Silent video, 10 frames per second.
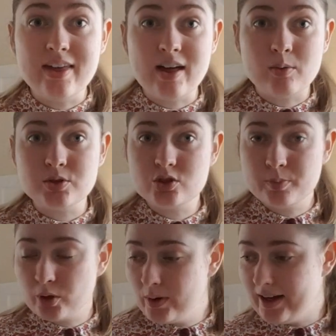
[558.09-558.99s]
that was
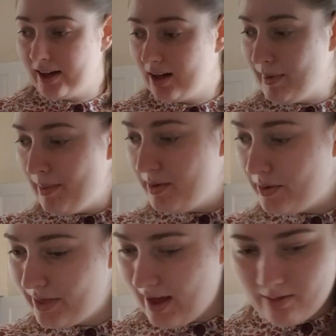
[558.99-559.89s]
super quick. I'm happy
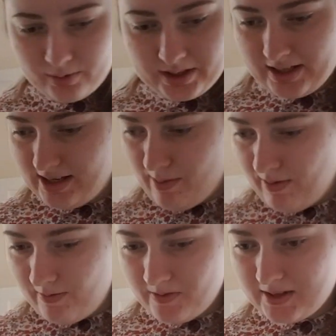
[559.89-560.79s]
with that. What did that take me?
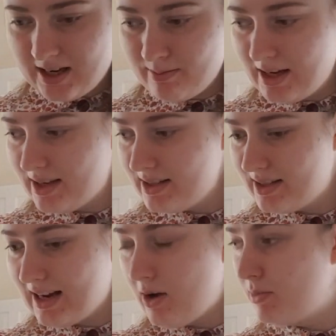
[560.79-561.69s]
15
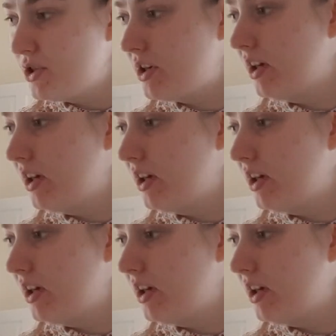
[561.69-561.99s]
minutes? Now I'm just going